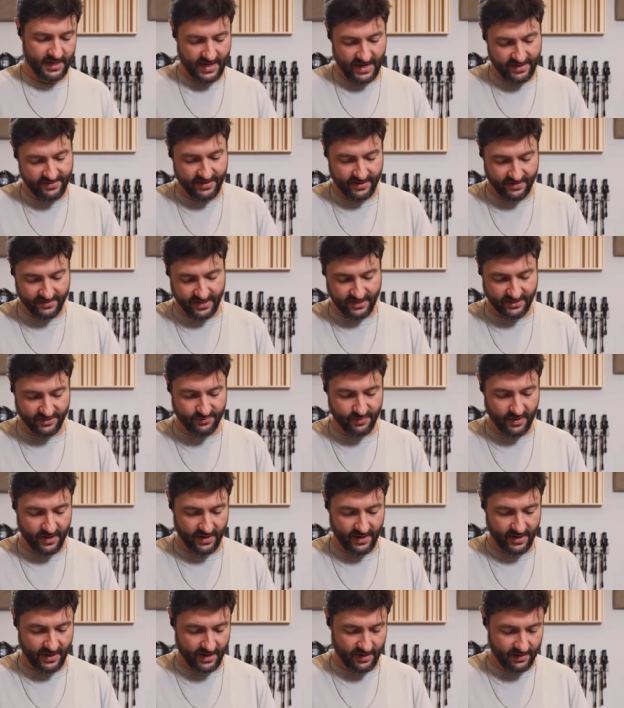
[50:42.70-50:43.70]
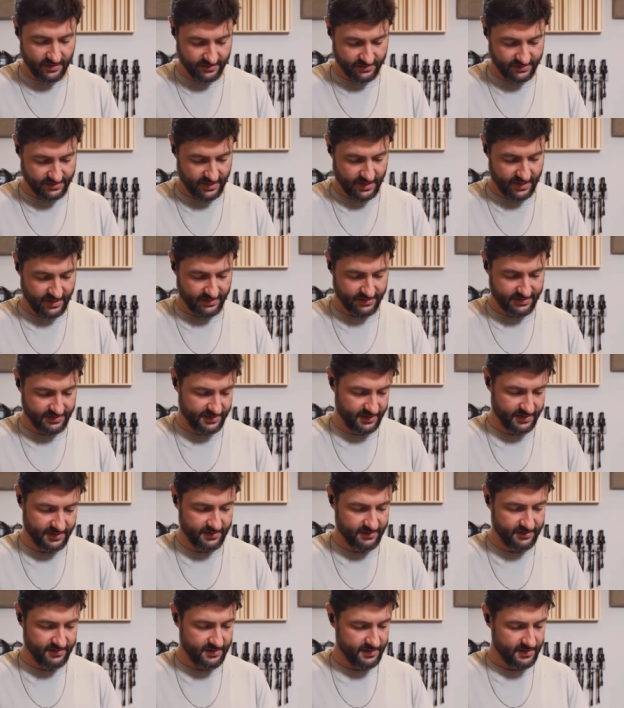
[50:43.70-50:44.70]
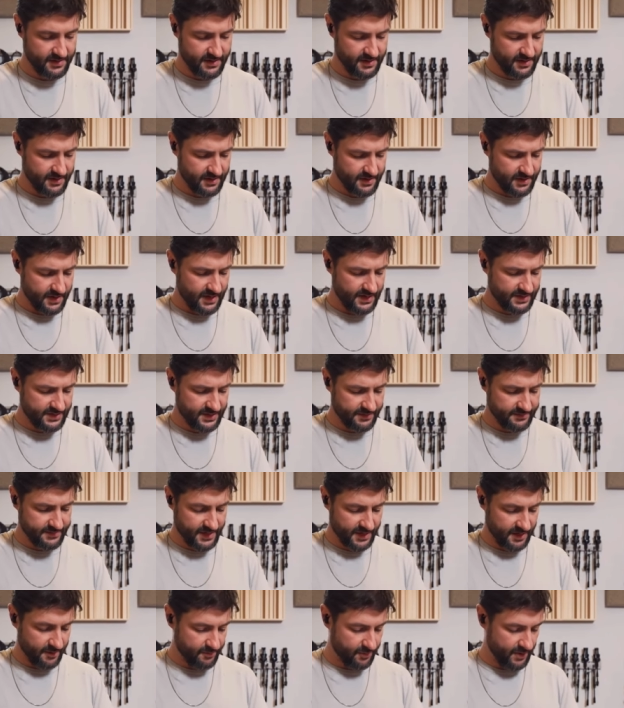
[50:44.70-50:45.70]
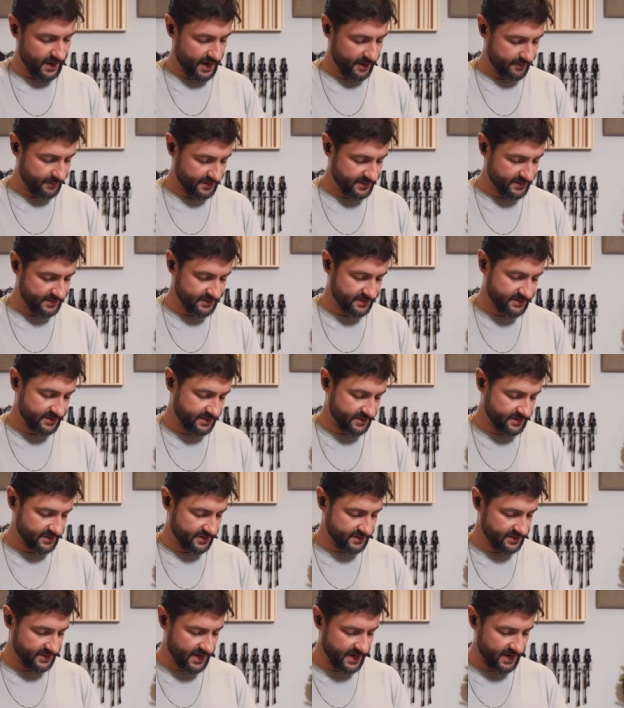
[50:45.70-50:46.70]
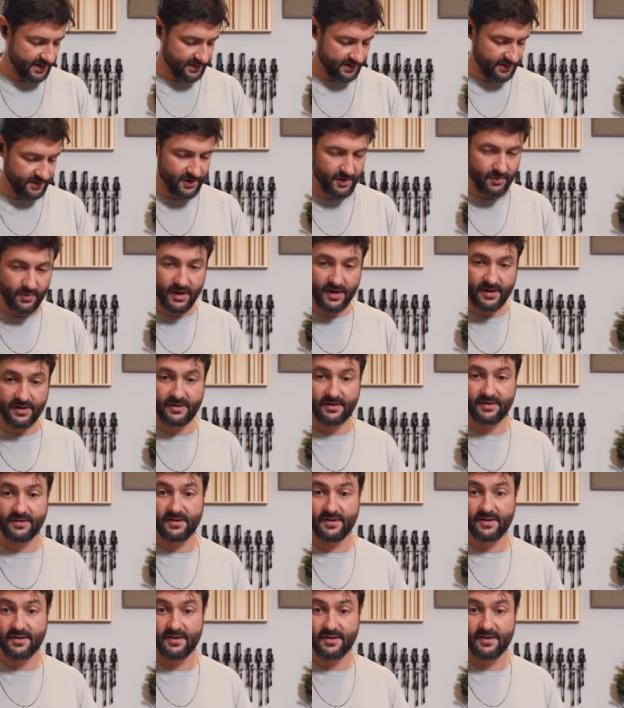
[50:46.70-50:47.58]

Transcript: and I think that's why Allen Side said he seems like a pragmatist. He says, "Hey, you know what?